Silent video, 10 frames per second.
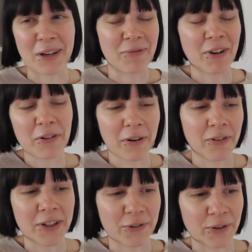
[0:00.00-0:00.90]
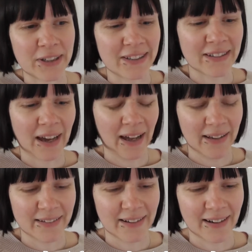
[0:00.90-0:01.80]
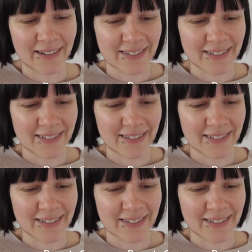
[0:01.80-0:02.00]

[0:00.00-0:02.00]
But I'm very, very intrigued, and